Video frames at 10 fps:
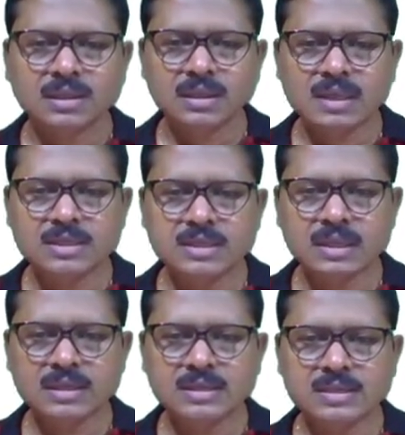This
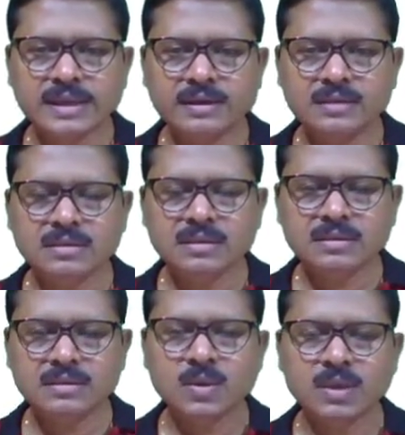inside
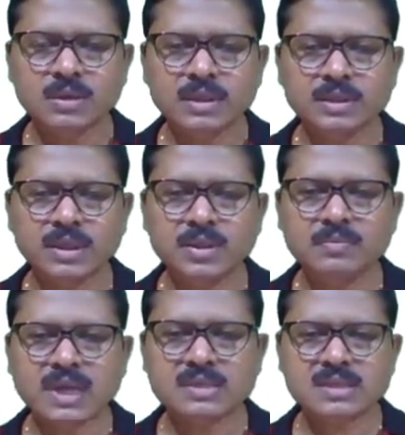the
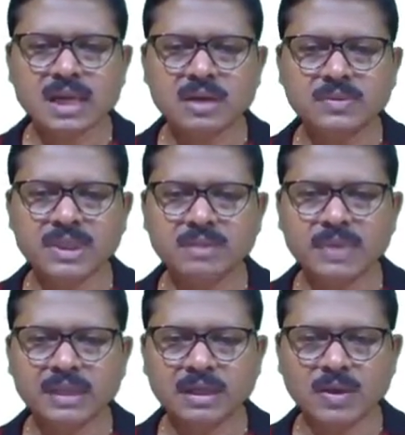tube is surrounded
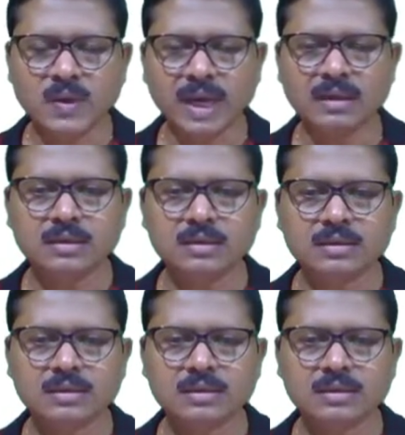by the coil.